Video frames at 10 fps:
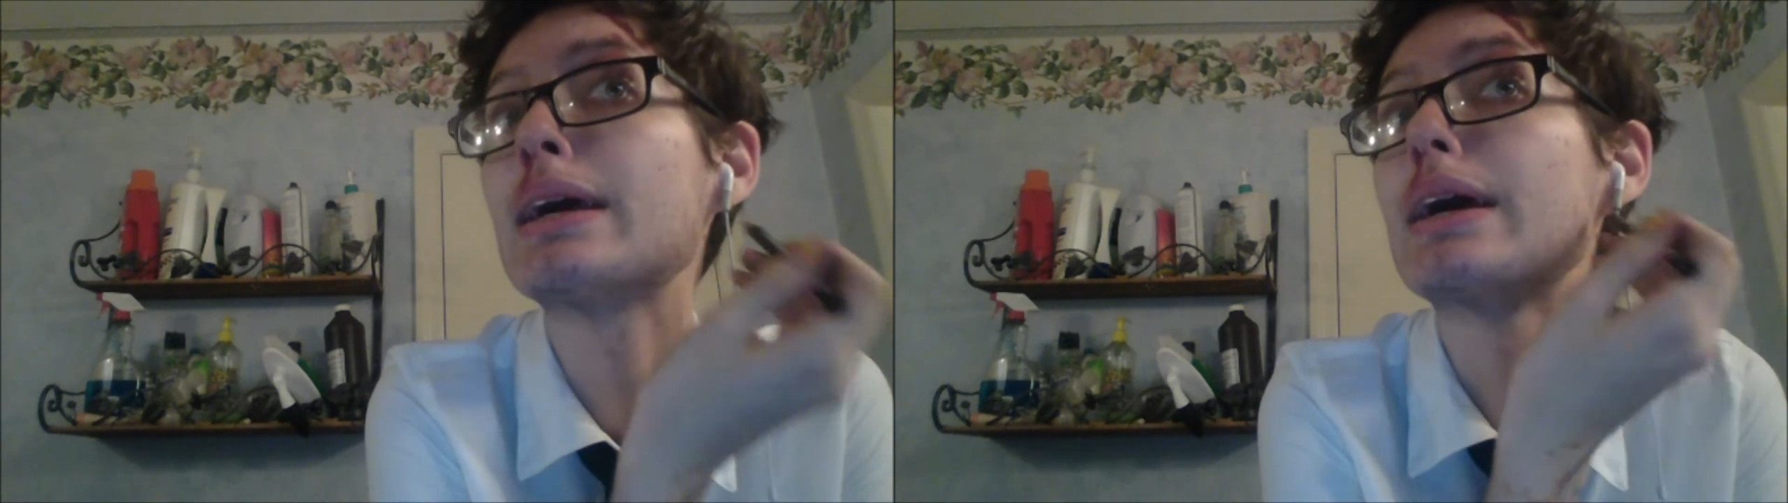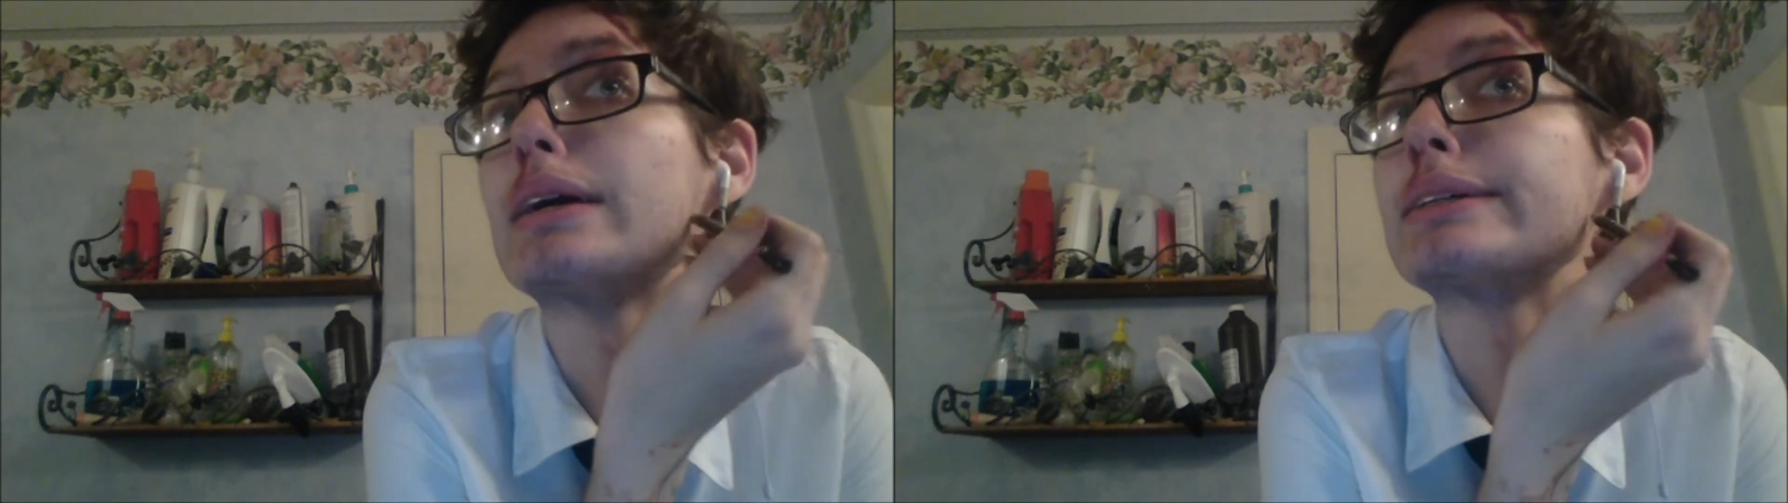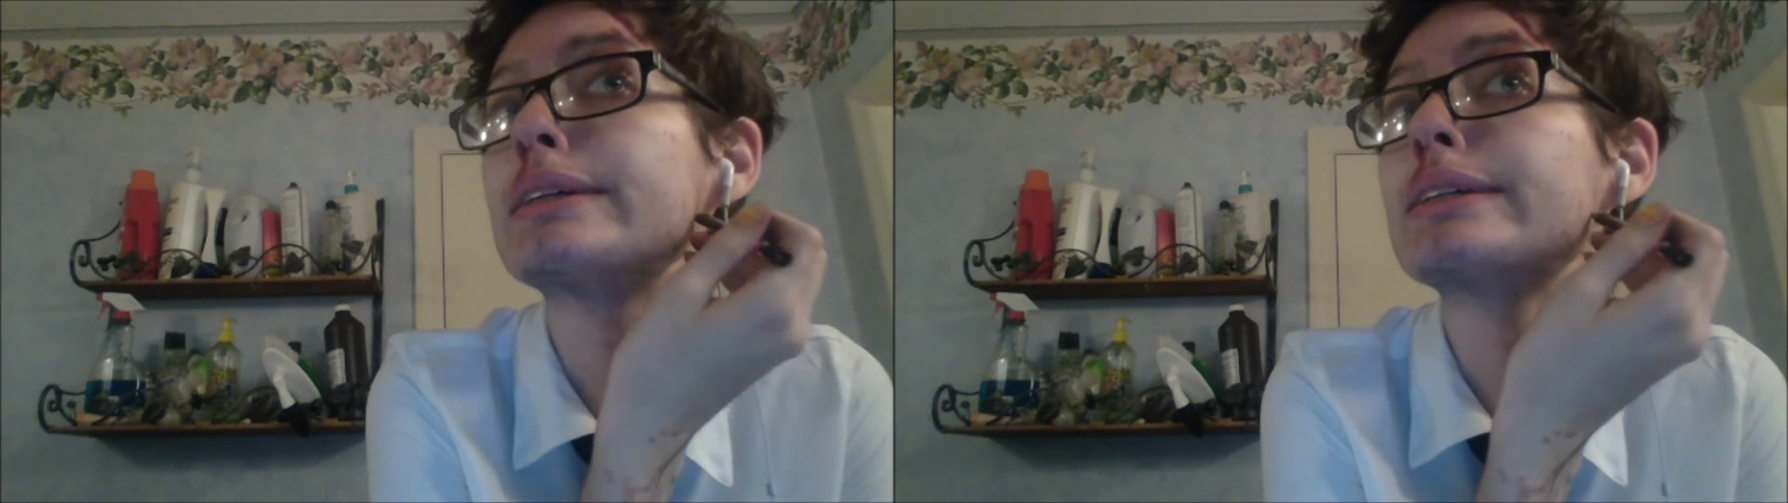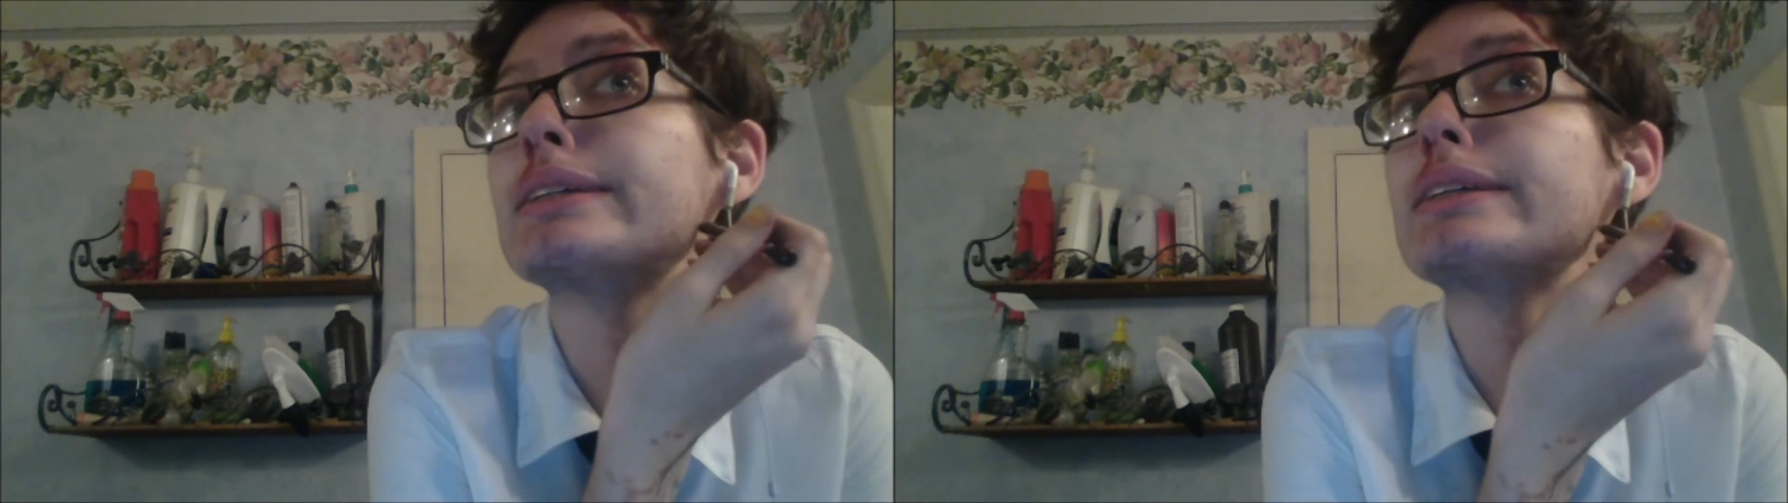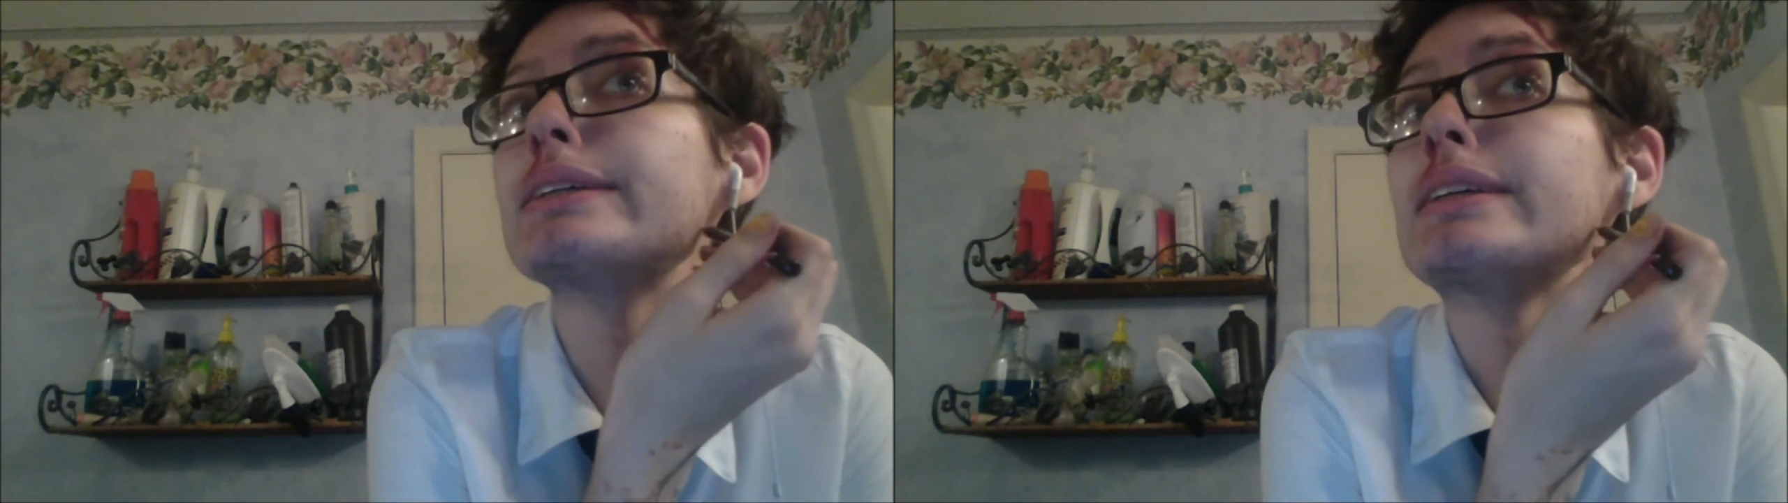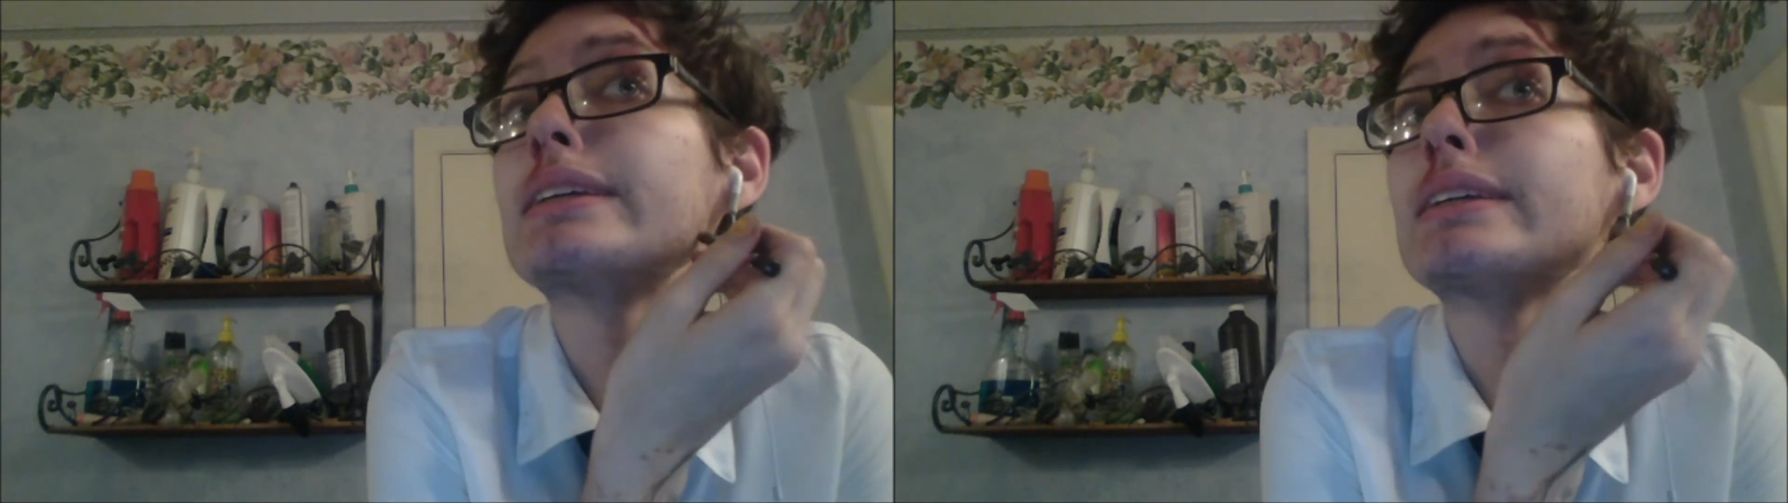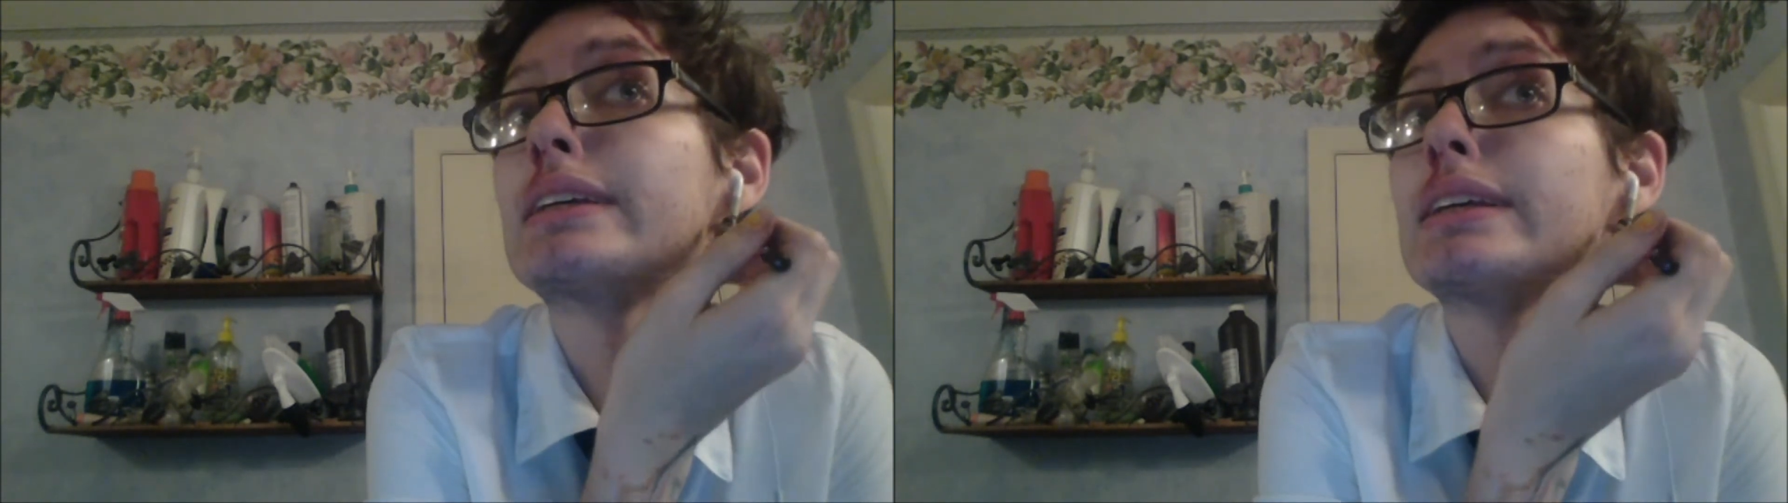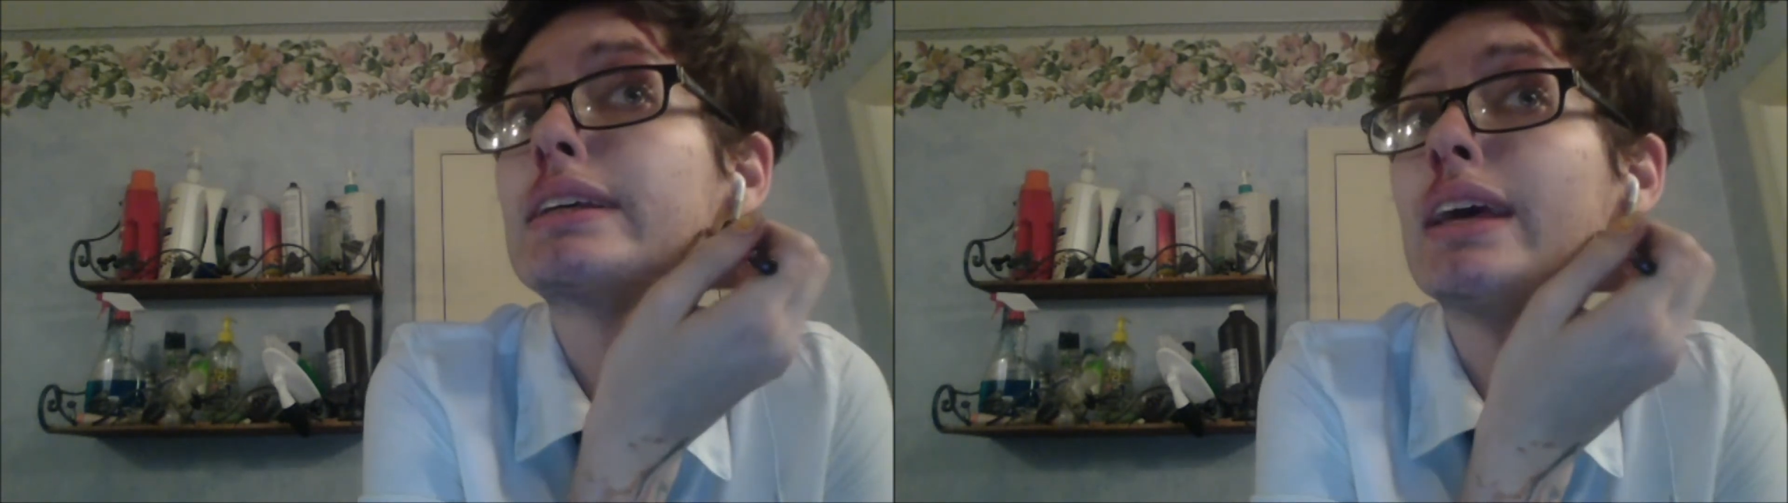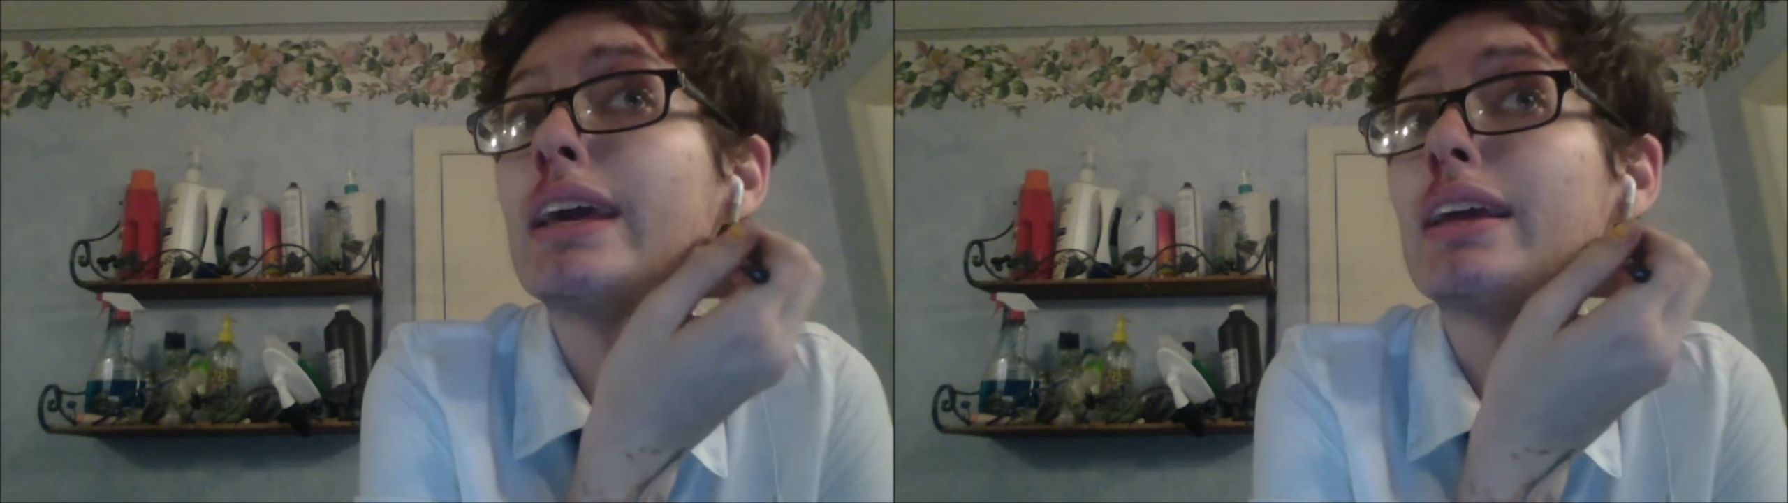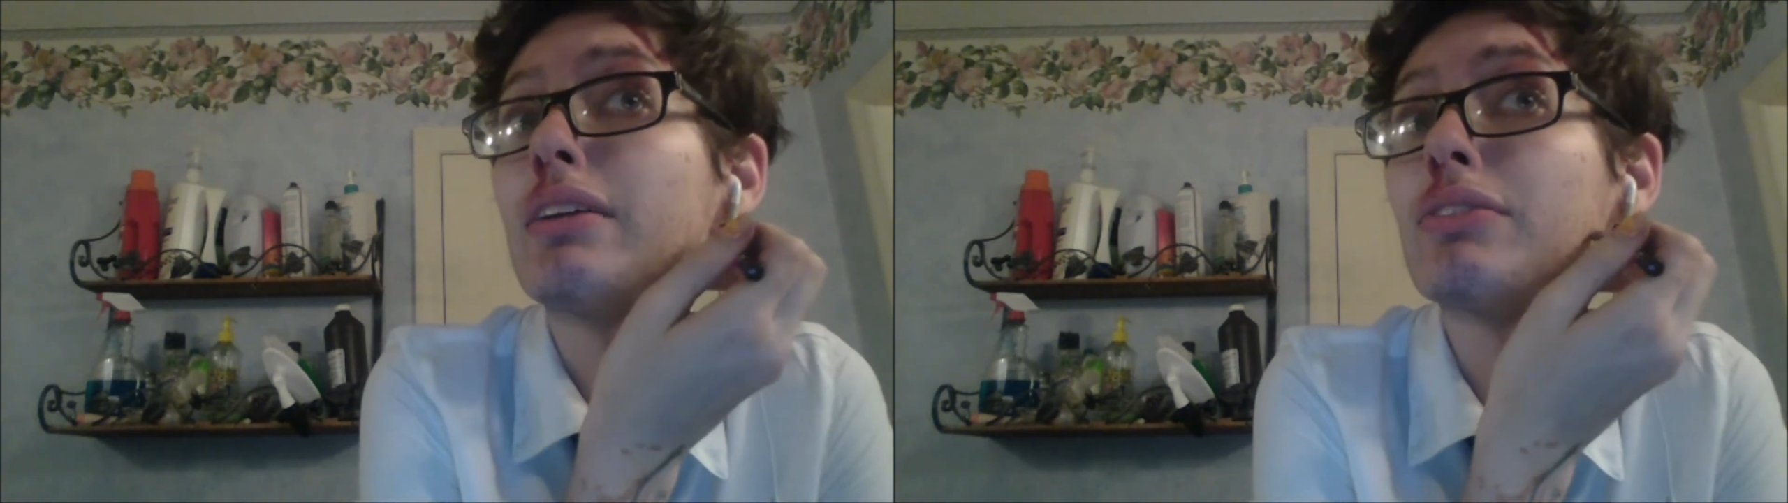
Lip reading: a